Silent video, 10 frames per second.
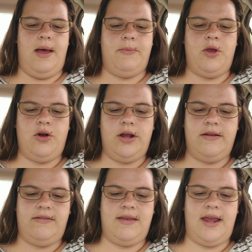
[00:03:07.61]
you're going
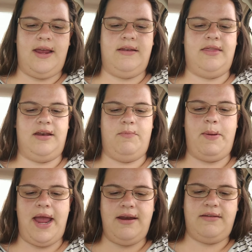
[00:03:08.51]
to see the
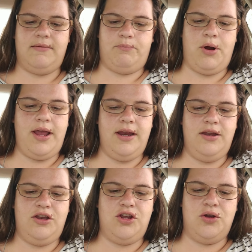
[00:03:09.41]
debate break
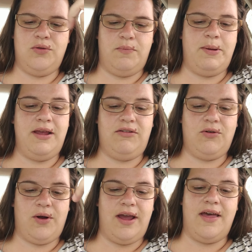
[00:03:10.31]
into 2, the B
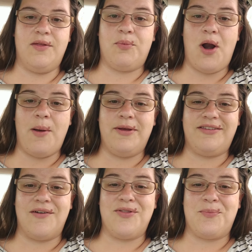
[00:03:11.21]
story and the
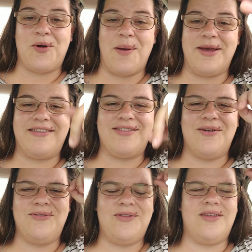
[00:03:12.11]
promise of the premise.
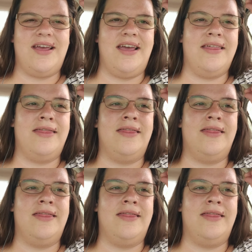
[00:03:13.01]
Those are the